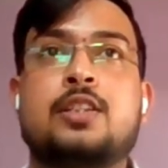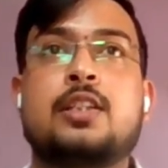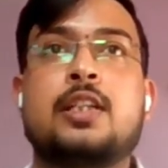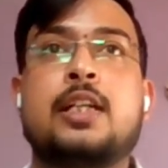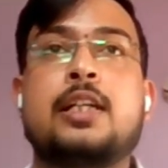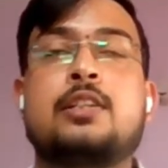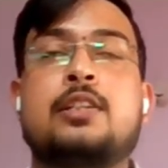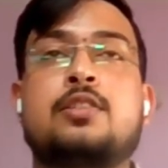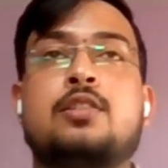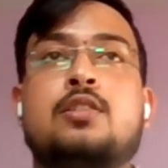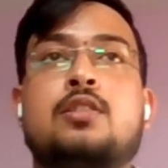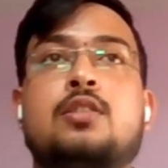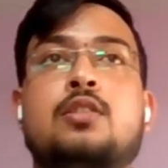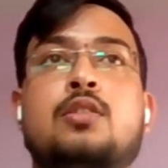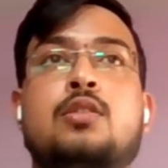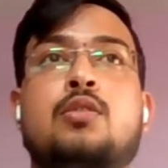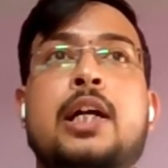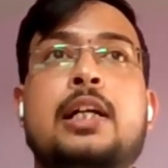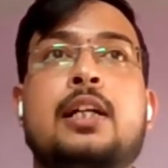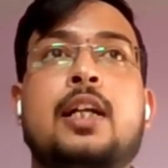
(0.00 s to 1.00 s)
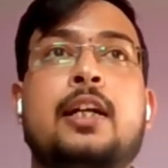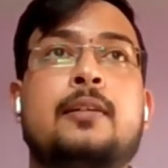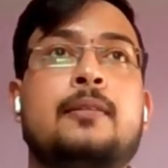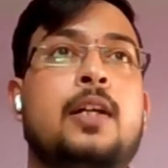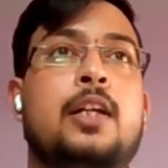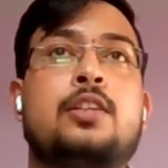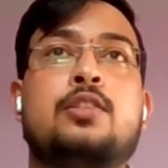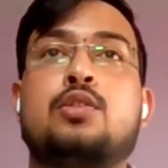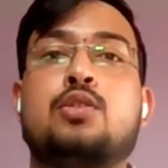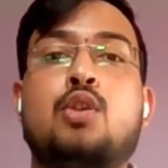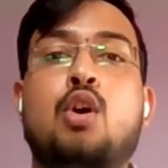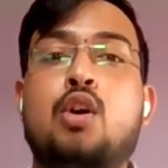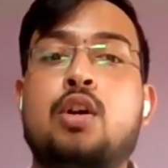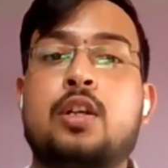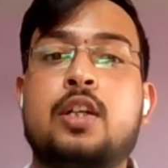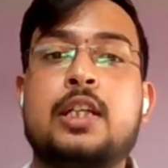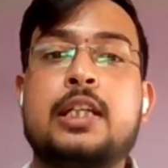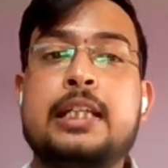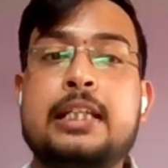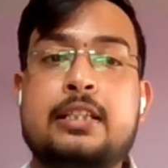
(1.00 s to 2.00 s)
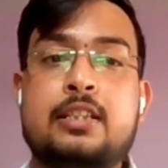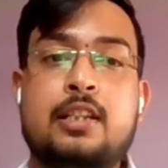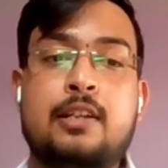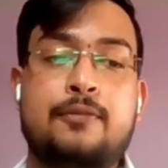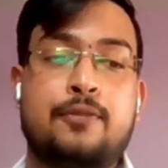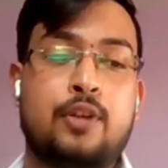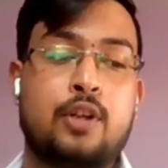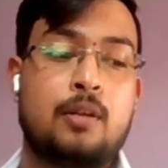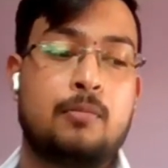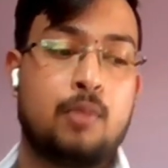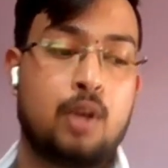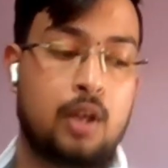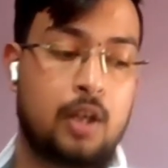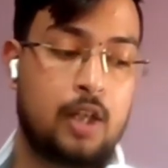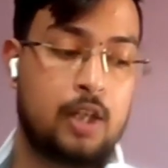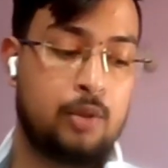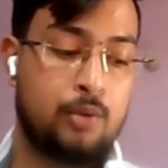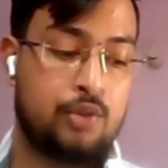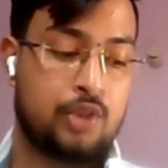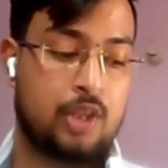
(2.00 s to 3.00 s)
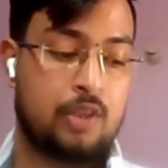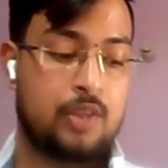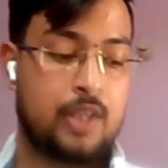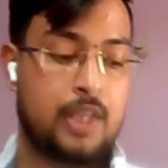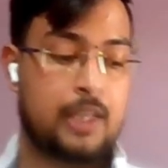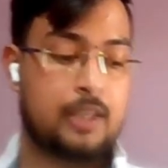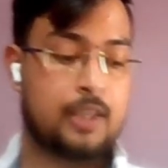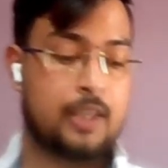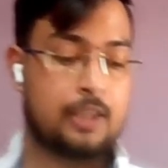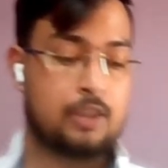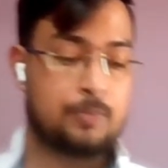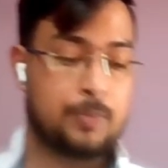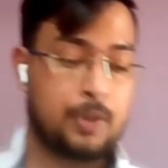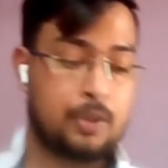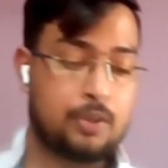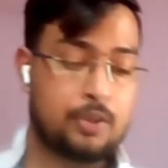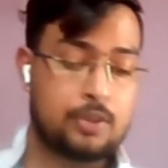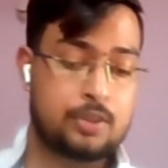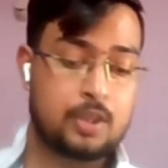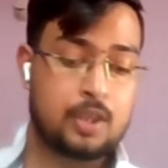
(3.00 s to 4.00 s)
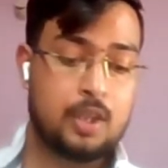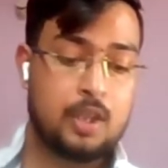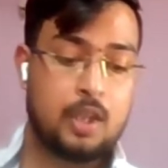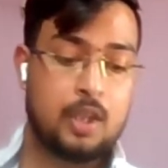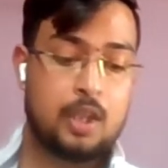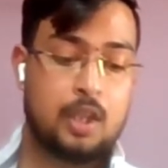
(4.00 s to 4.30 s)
it's quite like it's not easy for a model to generate things because